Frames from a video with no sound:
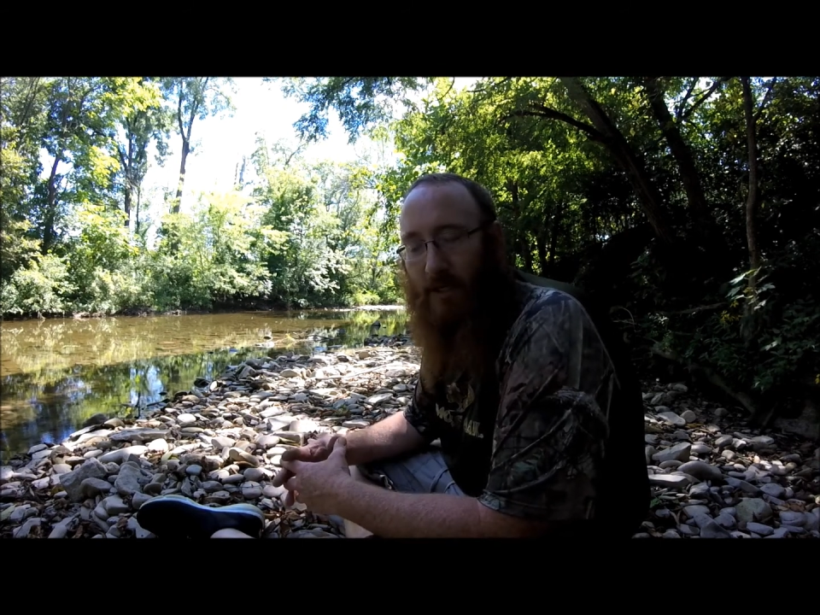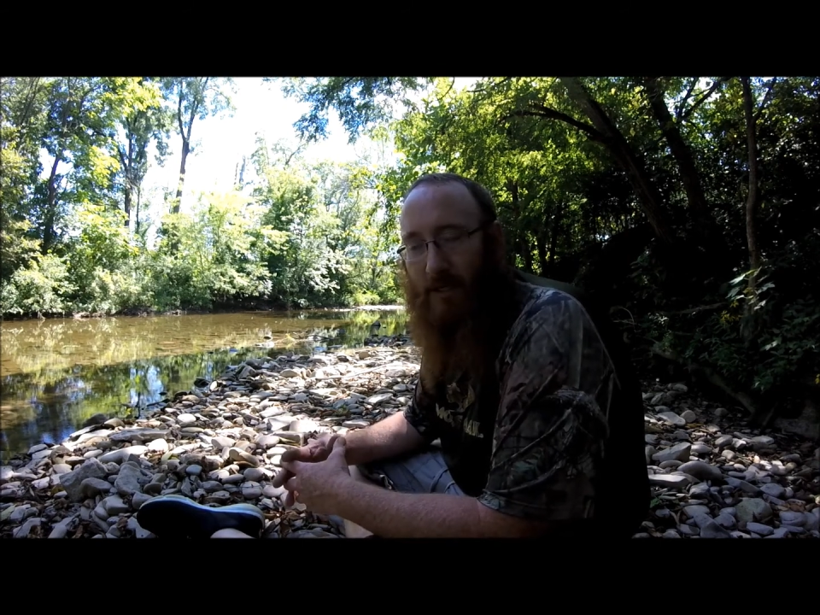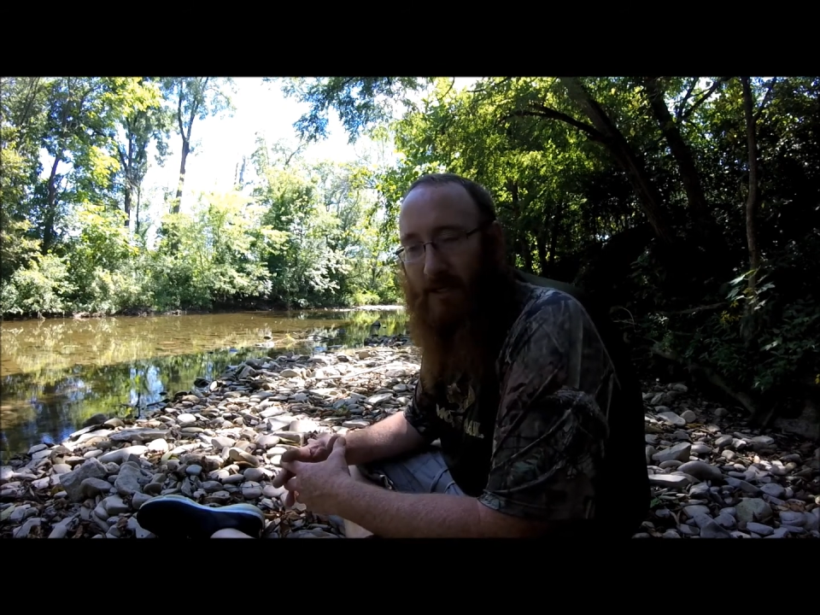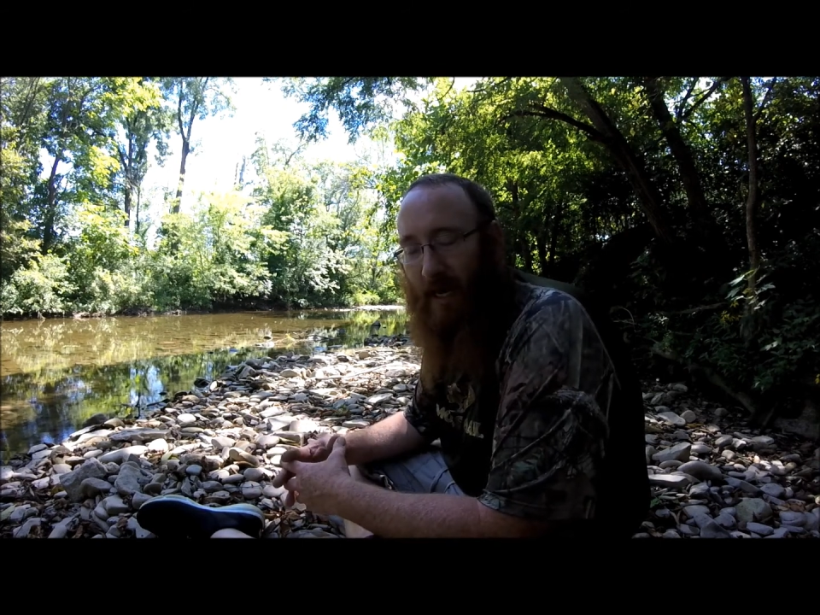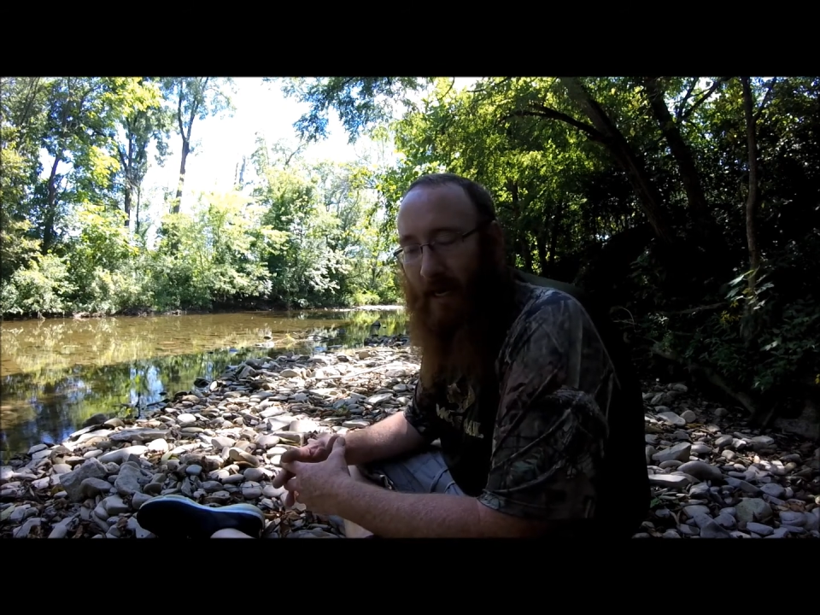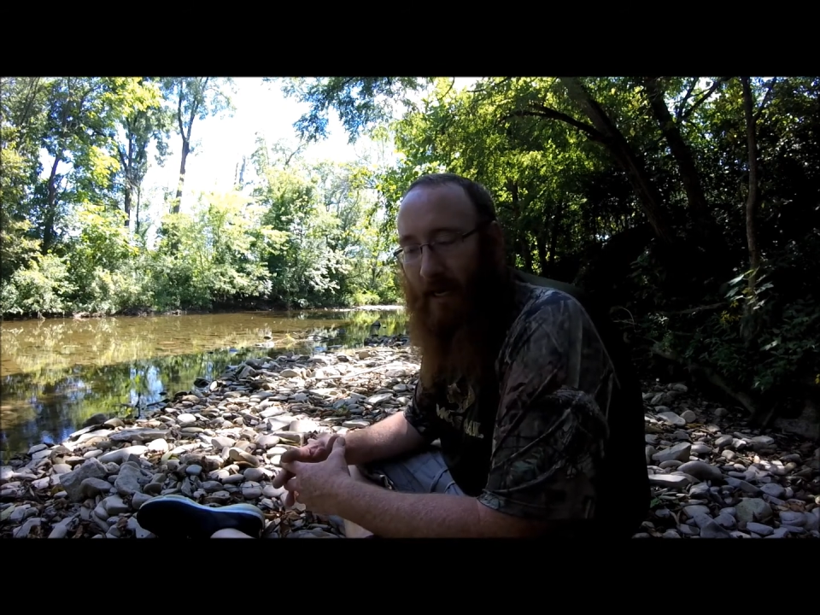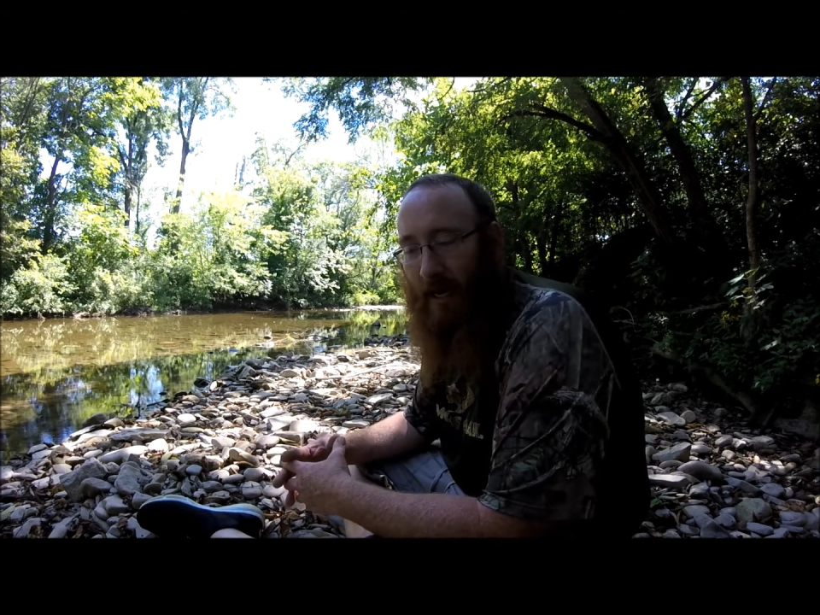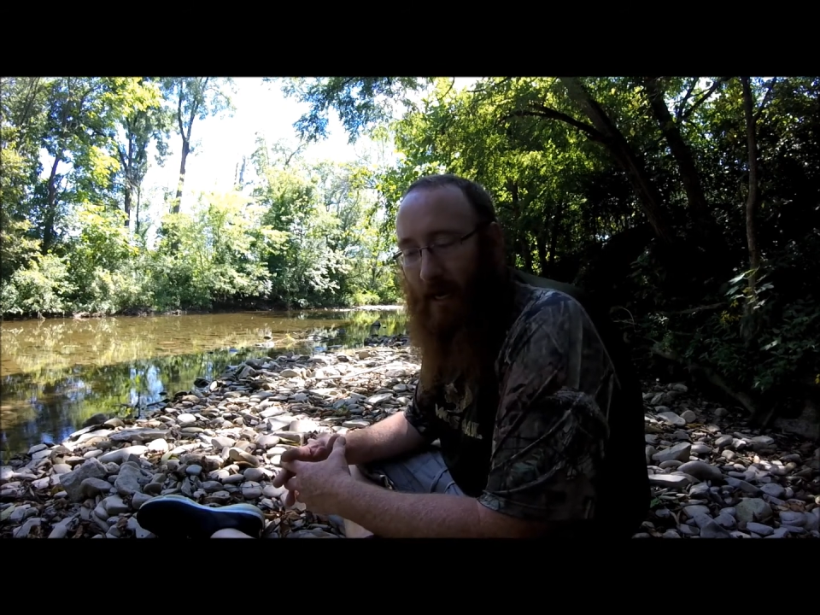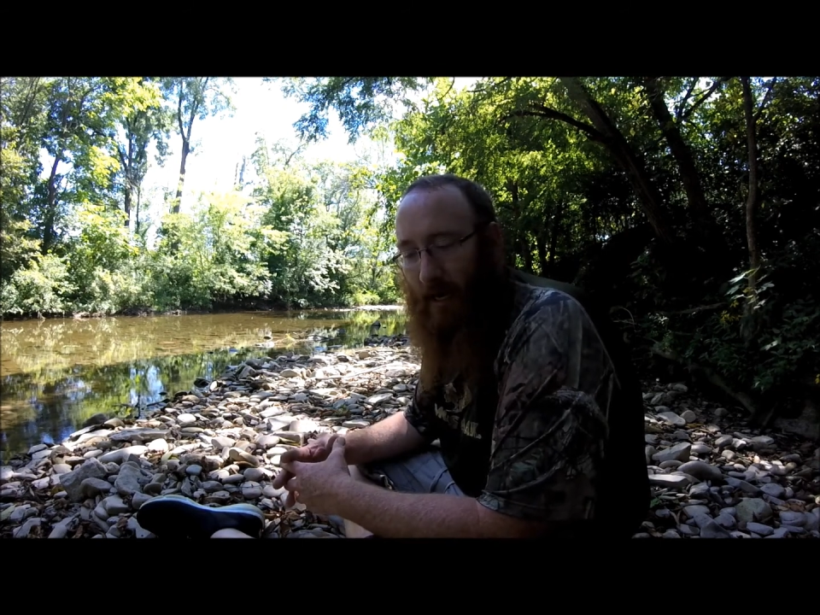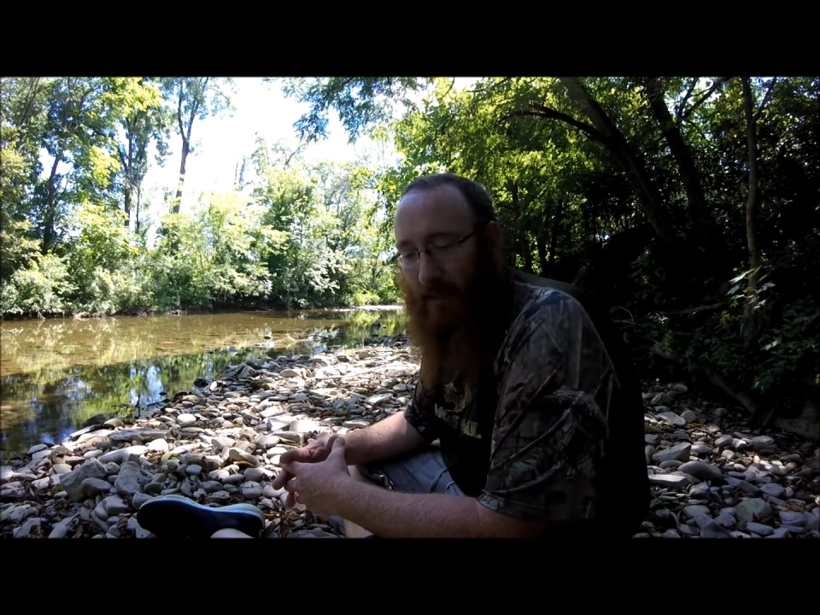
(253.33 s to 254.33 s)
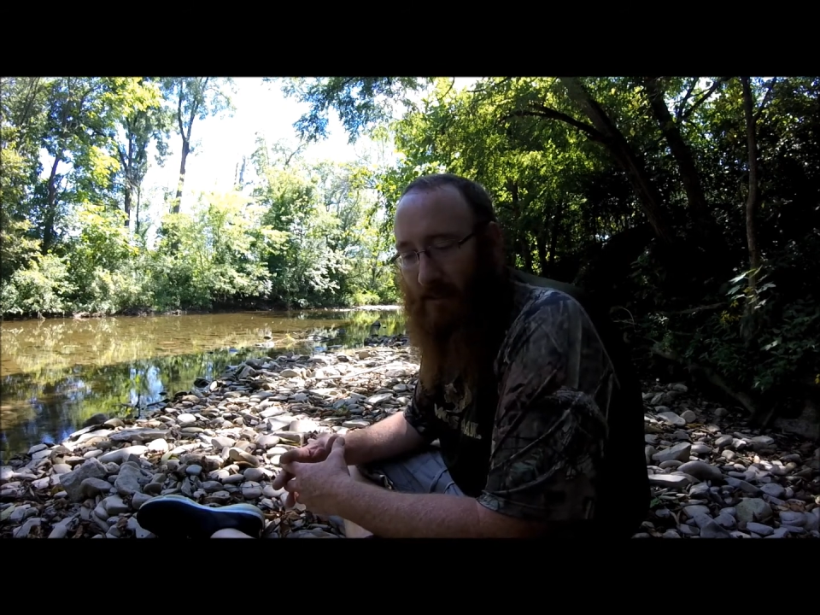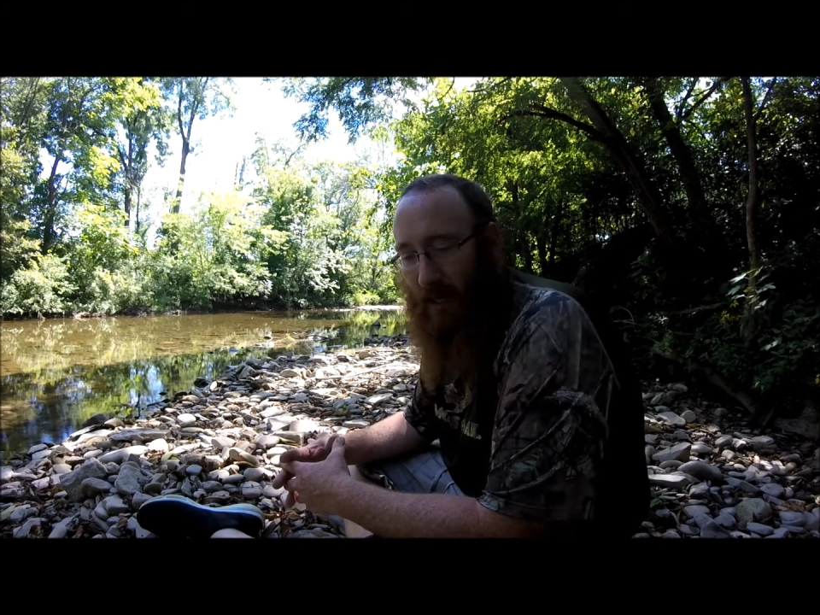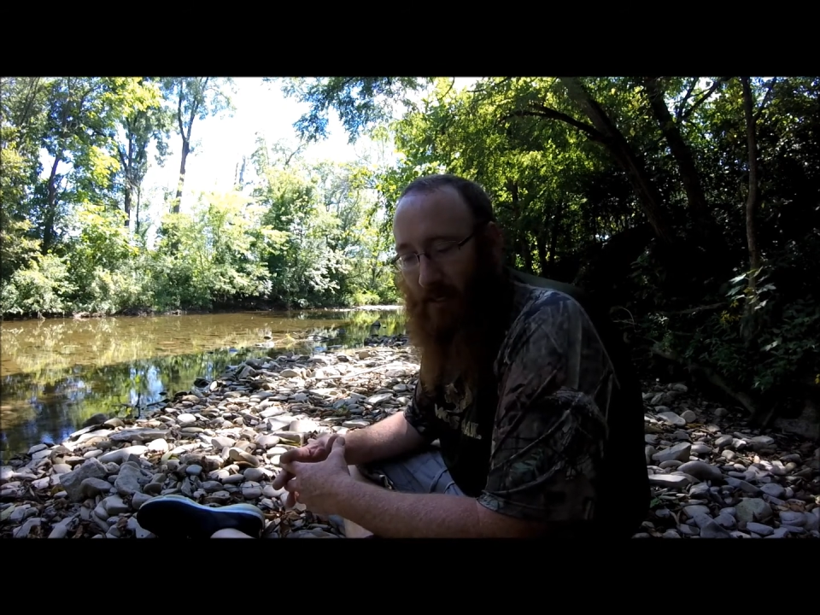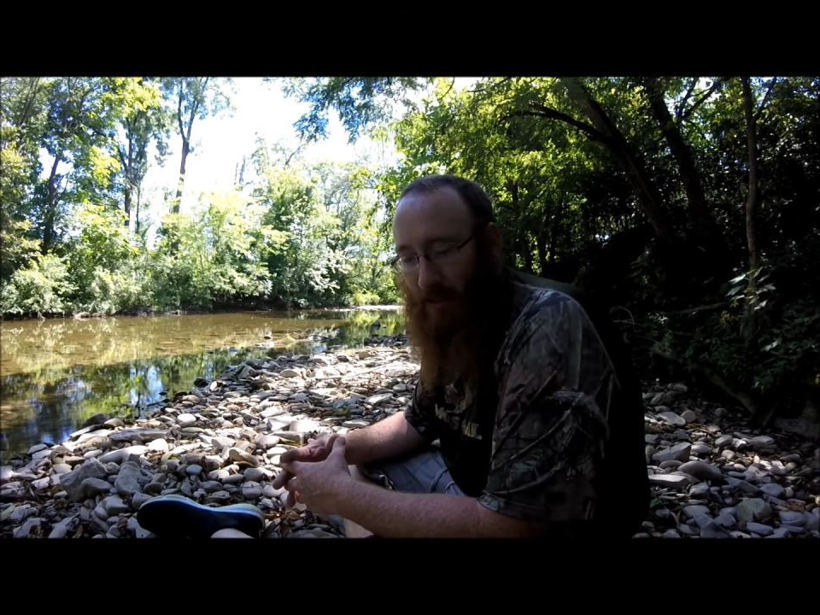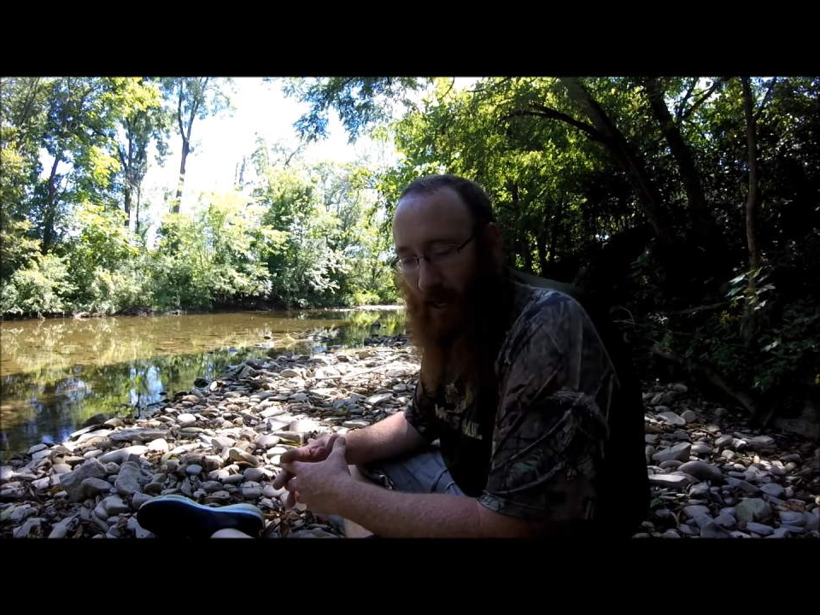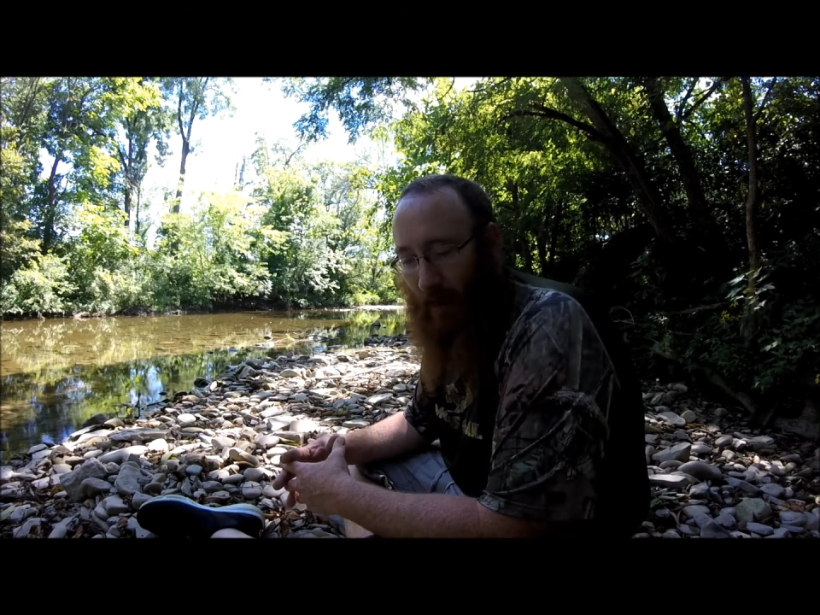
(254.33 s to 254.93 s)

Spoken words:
this seining and such.